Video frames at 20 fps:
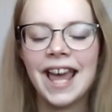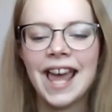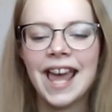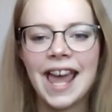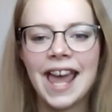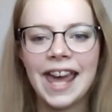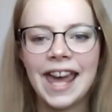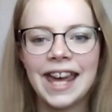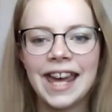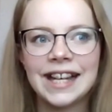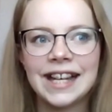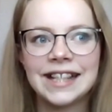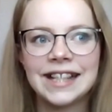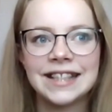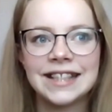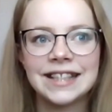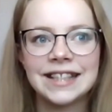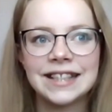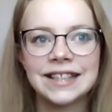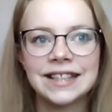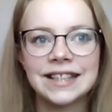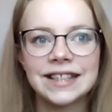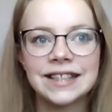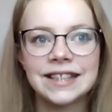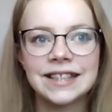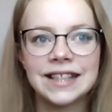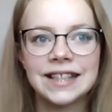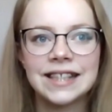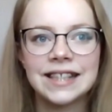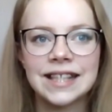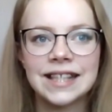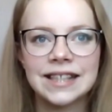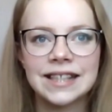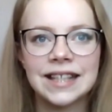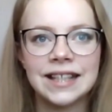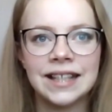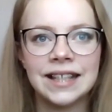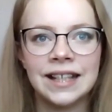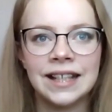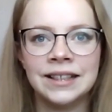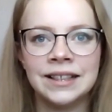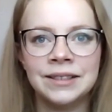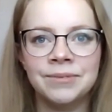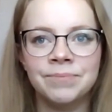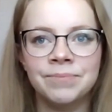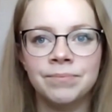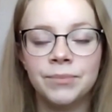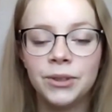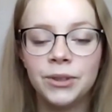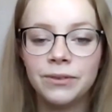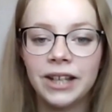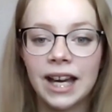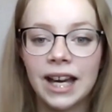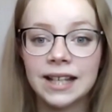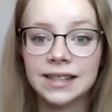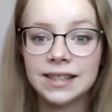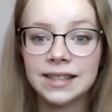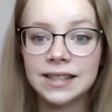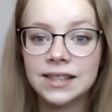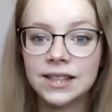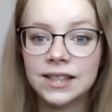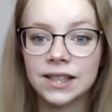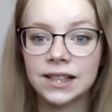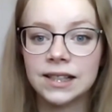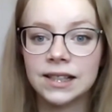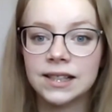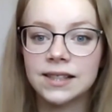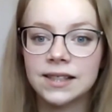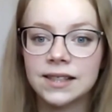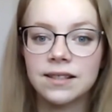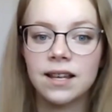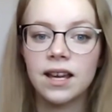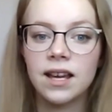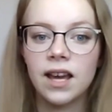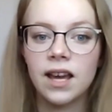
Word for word: And since this um, movie has sisters,